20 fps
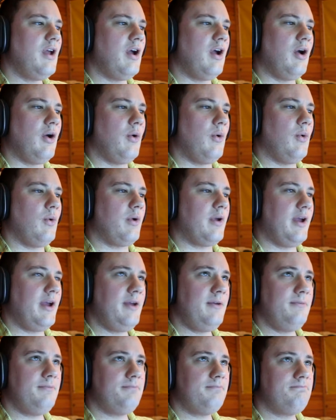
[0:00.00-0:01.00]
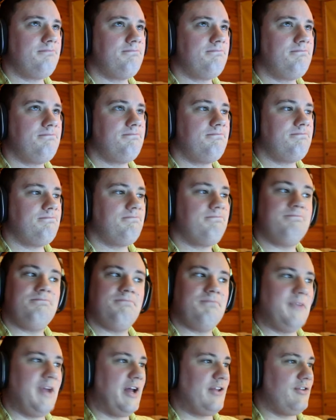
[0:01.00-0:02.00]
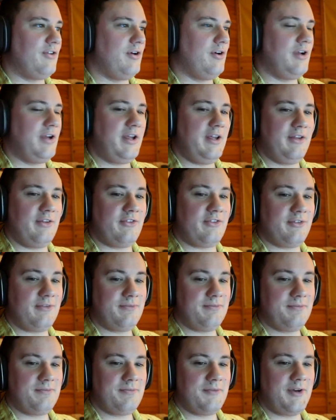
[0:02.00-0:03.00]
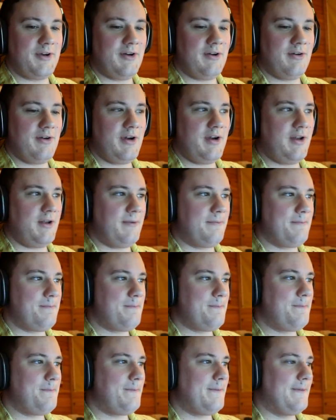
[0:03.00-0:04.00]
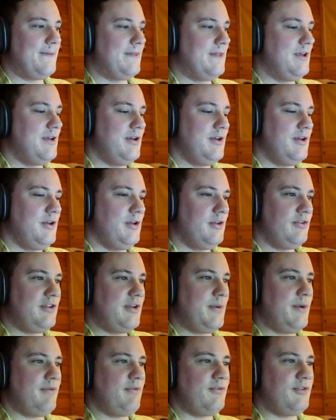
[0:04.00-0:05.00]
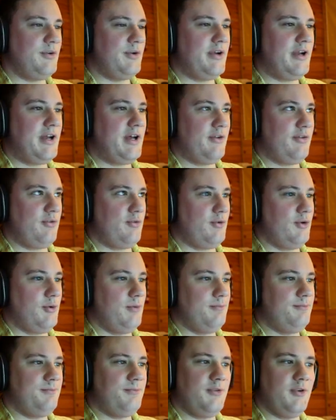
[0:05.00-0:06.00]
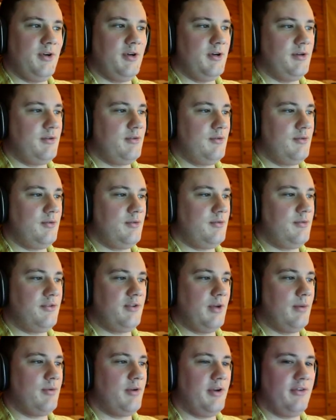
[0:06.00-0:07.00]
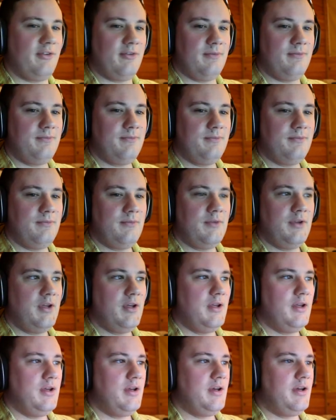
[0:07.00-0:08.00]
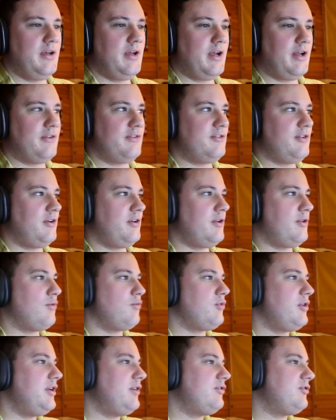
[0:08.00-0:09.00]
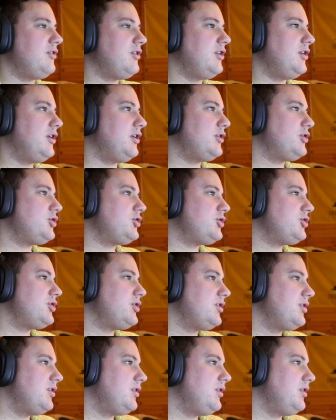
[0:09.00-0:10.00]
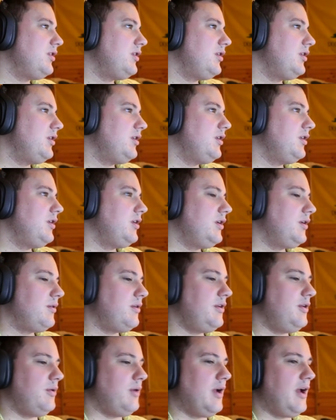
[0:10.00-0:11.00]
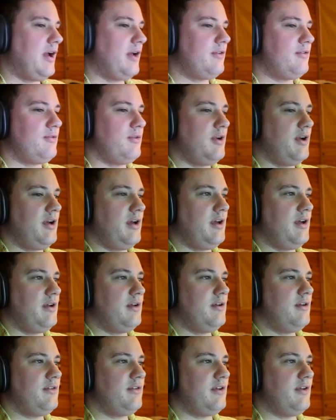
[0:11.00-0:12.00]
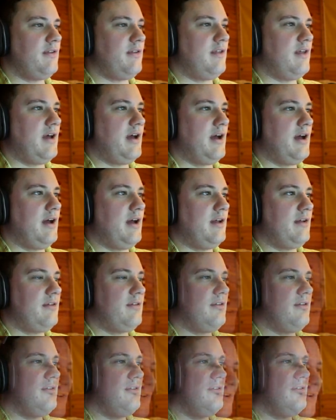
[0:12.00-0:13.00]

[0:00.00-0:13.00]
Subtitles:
Okay. That's all it needs. Alrighty. So now we have a fluid analysis room for some reason. I can start another research. I can do X-ray. Let's get that.